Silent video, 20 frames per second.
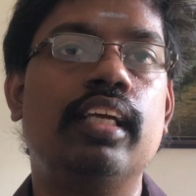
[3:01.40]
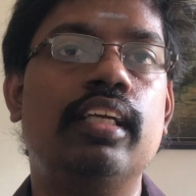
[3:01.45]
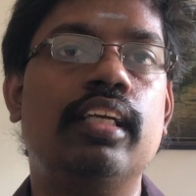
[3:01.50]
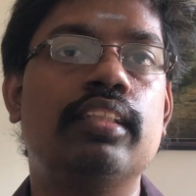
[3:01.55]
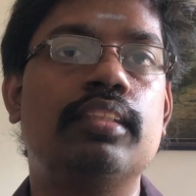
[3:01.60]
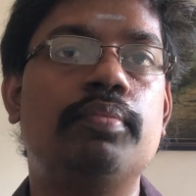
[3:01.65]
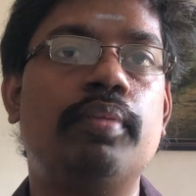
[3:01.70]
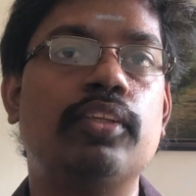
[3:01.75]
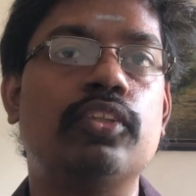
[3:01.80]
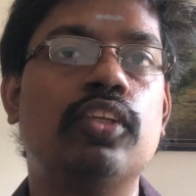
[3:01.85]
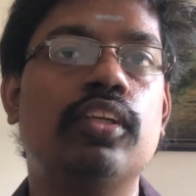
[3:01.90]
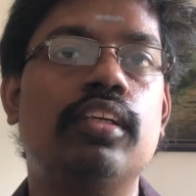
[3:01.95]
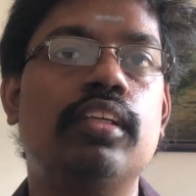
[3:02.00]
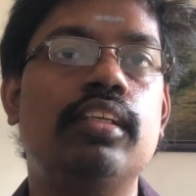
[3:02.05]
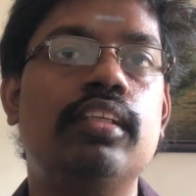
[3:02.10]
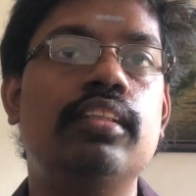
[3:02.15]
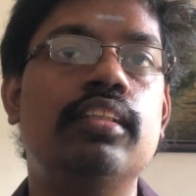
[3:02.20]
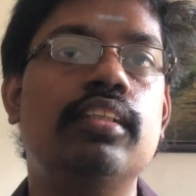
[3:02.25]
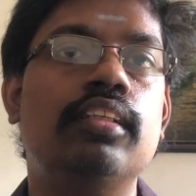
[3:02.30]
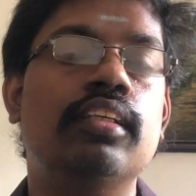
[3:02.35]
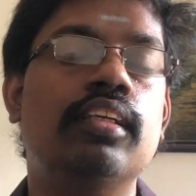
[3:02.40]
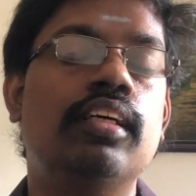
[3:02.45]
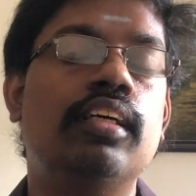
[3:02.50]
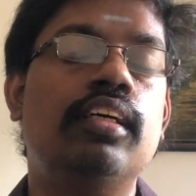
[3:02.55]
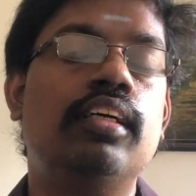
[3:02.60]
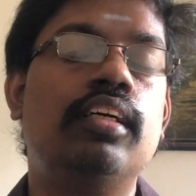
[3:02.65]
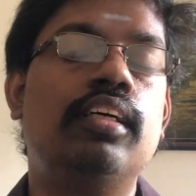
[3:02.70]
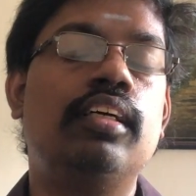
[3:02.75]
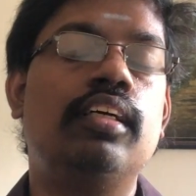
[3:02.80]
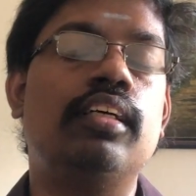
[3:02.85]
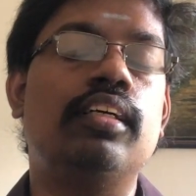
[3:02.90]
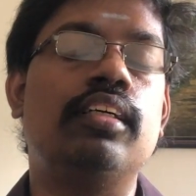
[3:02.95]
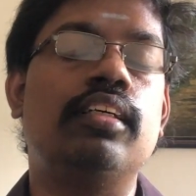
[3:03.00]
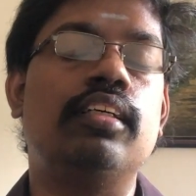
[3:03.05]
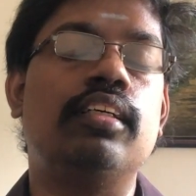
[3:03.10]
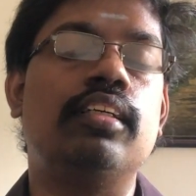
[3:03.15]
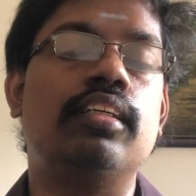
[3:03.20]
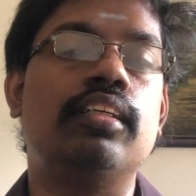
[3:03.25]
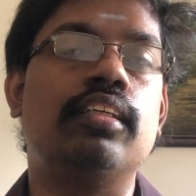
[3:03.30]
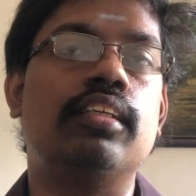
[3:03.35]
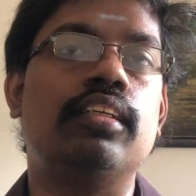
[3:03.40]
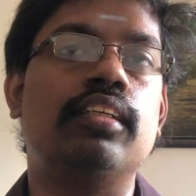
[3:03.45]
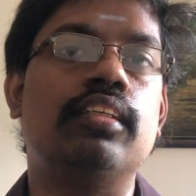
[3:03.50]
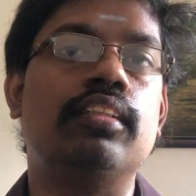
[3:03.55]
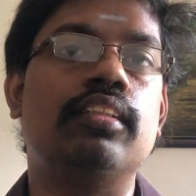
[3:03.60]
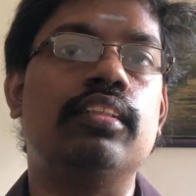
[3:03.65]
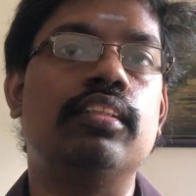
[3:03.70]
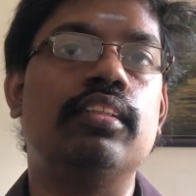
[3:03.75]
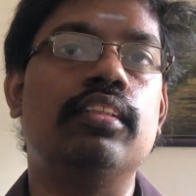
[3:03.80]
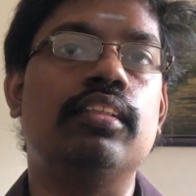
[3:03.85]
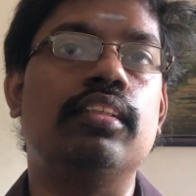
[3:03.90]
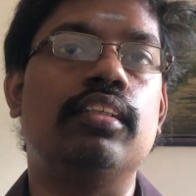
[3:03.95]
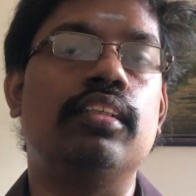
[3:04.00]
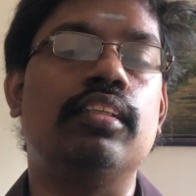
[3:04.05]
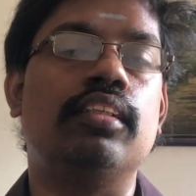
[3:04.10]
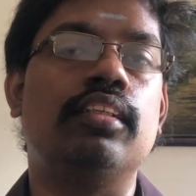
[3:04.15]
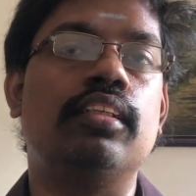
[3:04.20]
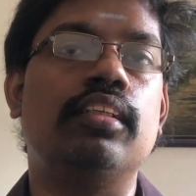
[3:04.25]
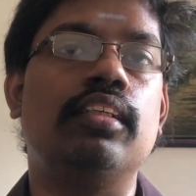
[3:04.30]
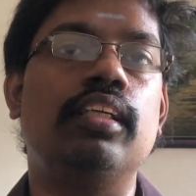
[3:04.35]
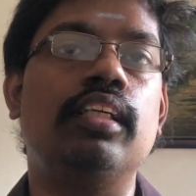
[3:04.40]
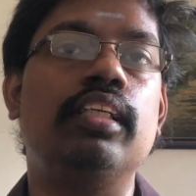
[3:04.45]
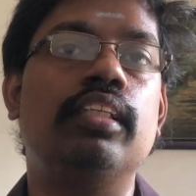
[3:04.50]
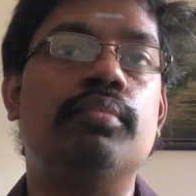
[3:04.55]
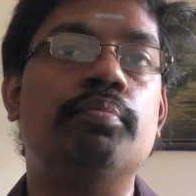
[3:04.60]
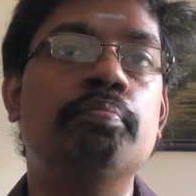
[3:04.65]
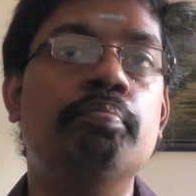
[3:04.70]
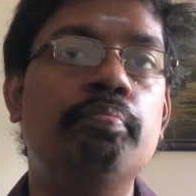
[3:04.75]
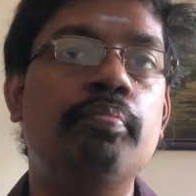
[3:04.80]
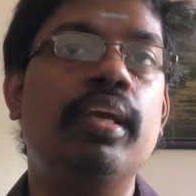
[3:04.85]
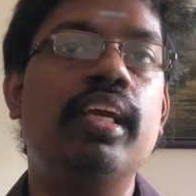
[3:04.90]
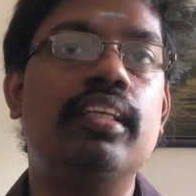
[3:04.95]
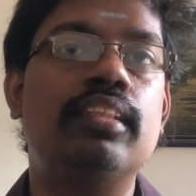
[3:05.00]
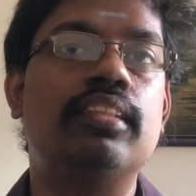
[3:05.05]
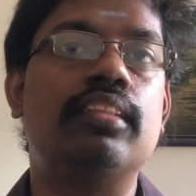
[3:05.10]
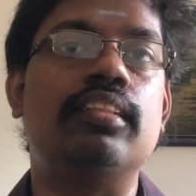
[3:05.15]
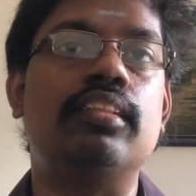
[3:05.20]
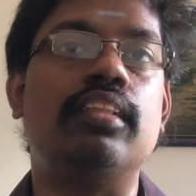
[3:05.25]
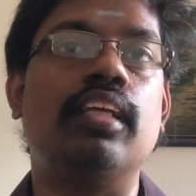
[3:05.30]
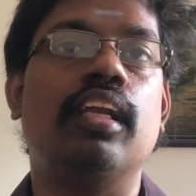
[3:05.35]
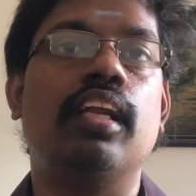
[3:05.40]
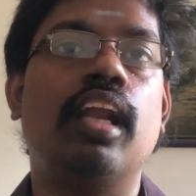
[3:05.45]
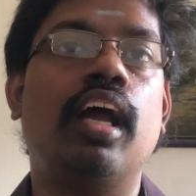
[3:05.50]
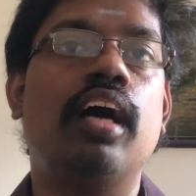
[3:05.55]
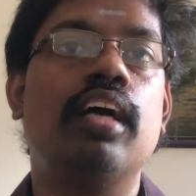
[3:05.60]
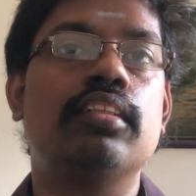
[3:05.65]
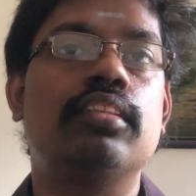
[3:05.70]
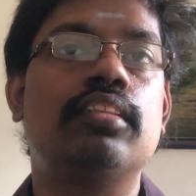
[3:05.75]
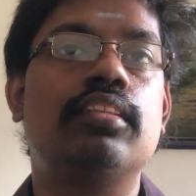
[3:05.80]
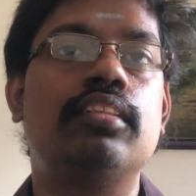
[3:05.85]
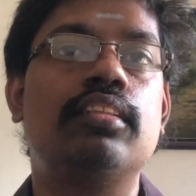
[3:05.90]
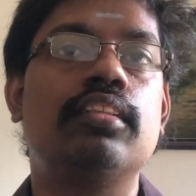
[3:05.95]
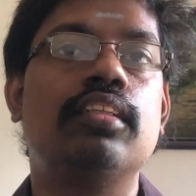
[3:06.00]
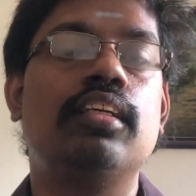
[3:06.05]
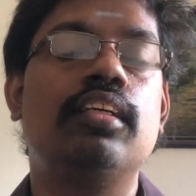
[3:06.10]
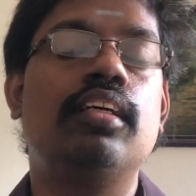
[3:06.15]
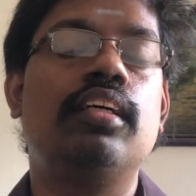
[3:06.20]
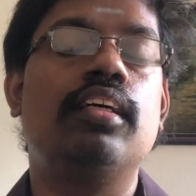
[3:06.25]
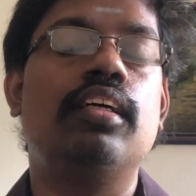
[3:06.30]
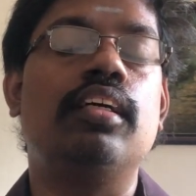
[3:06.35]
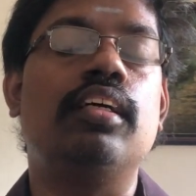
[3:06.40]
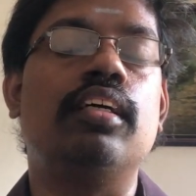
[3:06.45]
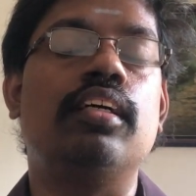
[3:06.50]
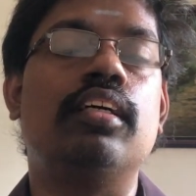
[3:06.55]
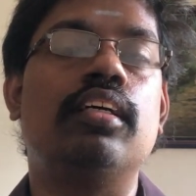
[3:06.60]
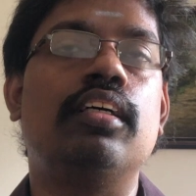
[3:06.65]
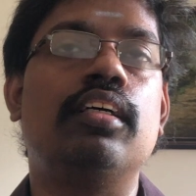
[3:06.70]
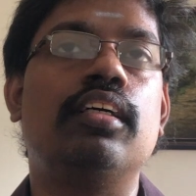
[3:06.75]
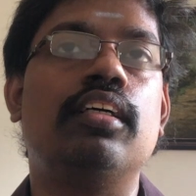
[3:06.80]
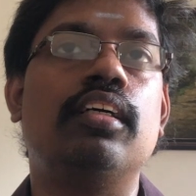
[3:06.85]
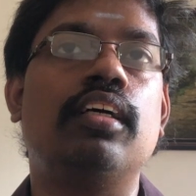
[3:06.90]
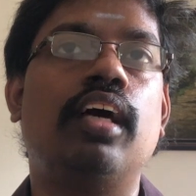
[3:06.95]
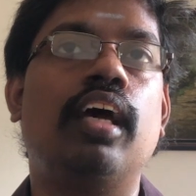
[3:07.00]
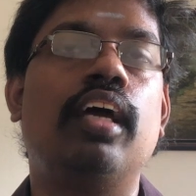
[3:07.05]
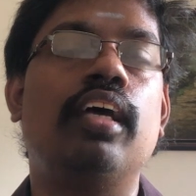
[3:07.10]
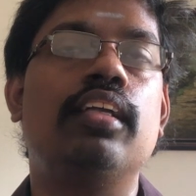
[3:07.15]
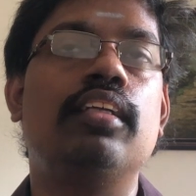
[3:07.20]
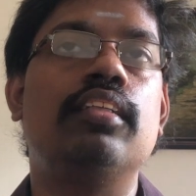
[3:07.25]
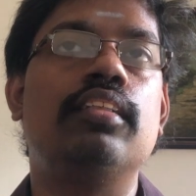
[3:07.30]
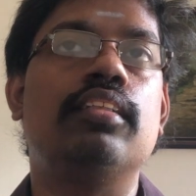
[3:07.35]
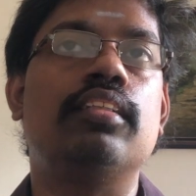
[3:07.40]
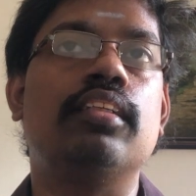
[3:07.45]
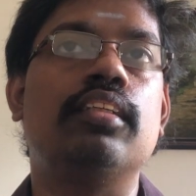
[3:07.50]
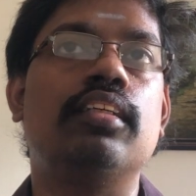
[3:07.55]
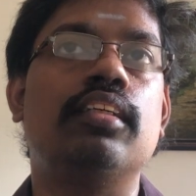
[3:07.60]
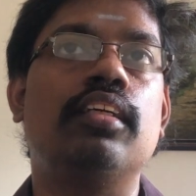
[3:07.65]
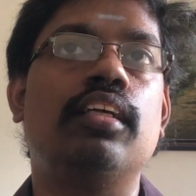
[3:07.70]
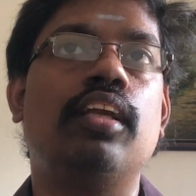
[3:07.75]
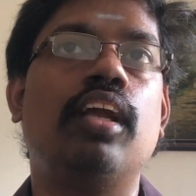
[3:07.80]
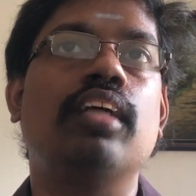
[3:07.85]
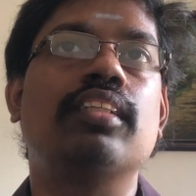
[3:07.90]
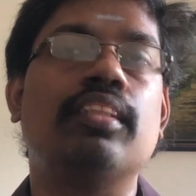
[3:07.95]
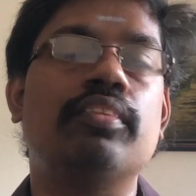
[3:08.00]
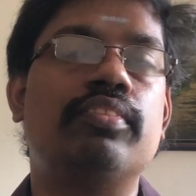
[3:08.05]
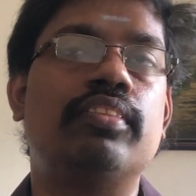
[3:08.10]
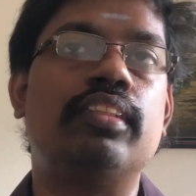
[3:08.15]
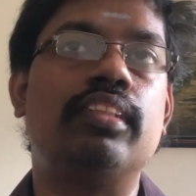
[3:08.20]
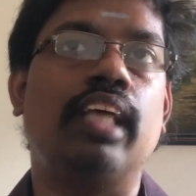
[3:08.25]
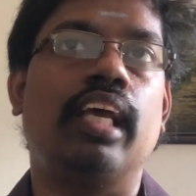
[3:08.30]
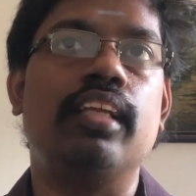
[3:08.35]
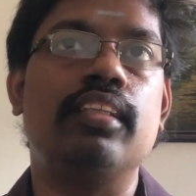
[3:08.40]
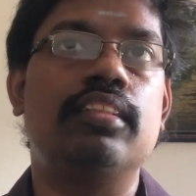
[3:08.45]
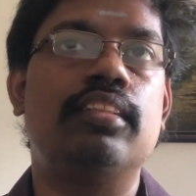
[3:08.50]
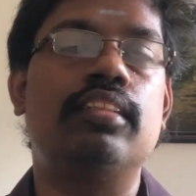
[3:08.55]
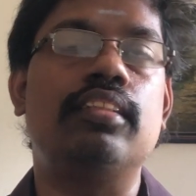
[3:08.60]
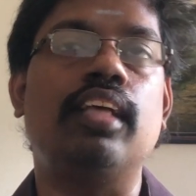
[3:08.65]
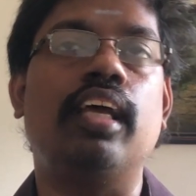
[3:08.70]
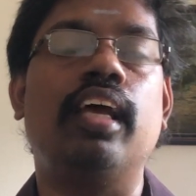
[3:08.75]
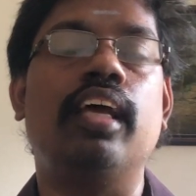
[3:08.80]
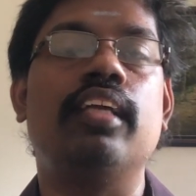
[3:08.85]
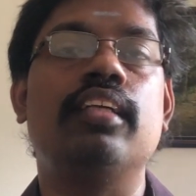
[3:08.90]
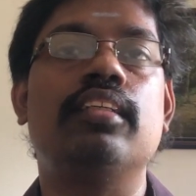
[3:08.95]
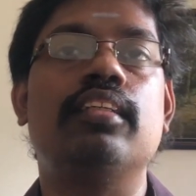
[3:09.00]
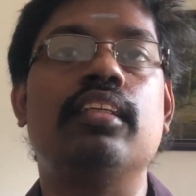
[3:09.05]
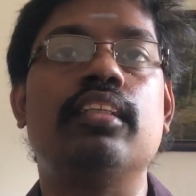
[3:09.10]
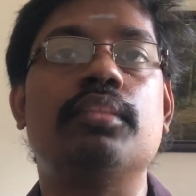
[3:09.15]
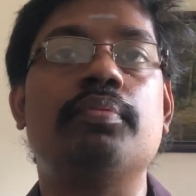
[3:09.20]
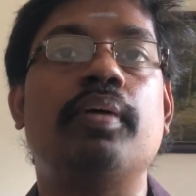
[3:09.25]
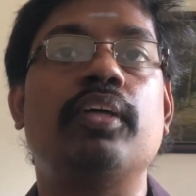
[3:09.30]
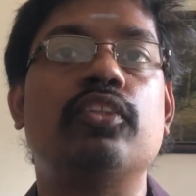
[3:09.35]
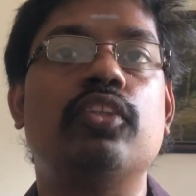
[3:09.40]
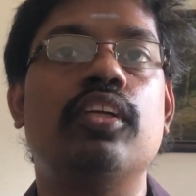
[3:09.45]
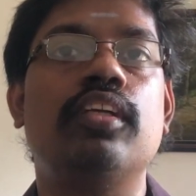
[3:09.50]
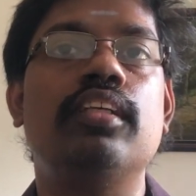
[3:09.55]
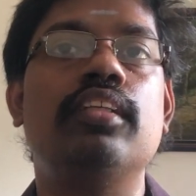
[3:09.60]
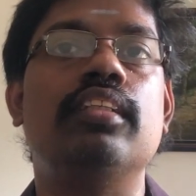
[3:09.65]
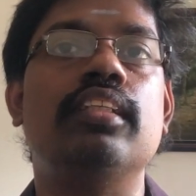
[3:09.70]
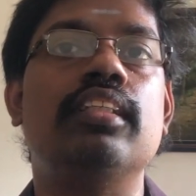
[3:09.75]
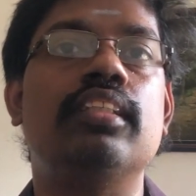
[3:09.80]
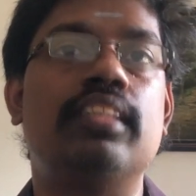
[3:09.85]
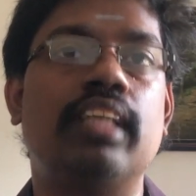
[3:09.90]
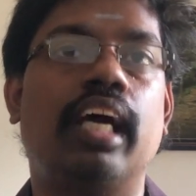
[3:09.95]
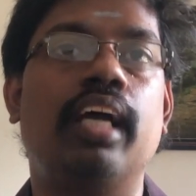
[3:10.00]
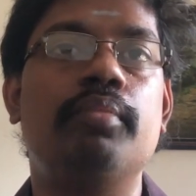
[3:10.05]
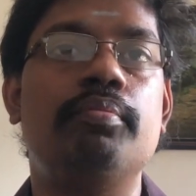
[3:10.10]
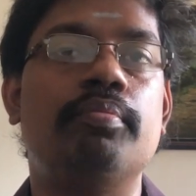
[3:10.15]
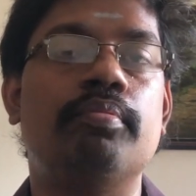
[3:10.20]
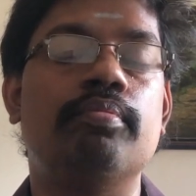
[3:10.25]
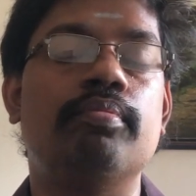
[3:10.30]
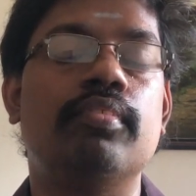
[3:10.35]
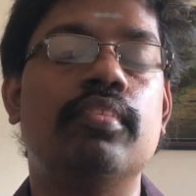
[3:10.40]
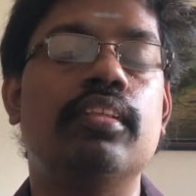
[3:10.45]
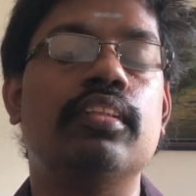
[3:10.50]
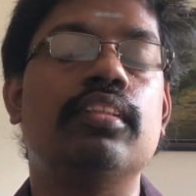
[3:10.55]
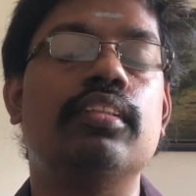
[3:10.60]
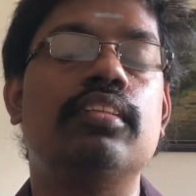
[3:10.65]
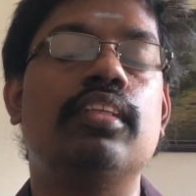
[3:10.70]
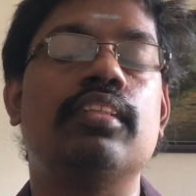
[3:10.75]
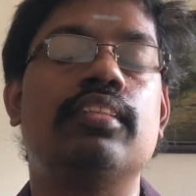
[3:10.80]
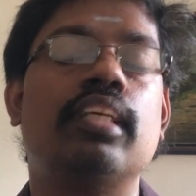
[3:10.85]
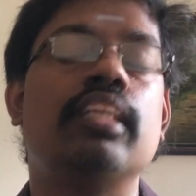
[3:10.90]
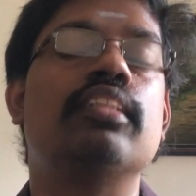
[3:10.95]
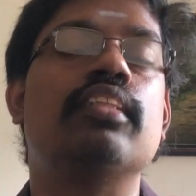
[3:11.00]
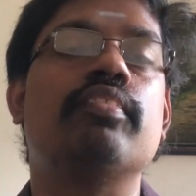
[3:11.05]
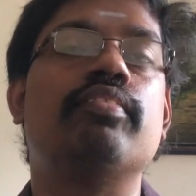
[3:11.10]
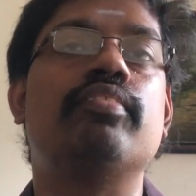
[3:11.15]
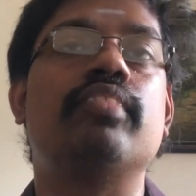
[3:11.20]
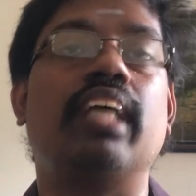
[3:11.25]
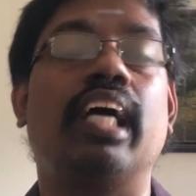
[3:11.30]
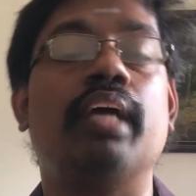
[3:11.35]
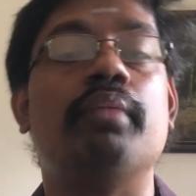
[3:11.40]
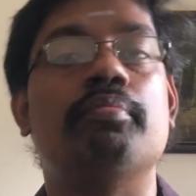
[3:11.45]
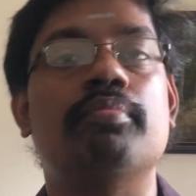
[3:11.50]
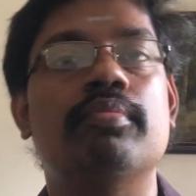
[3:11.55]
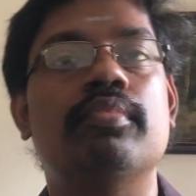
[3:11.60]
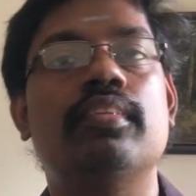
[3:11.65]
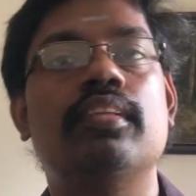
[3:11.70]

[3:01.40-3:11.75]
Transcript: and especially uh, it makes the loss and loss of sense, and especially the time, the sense of time.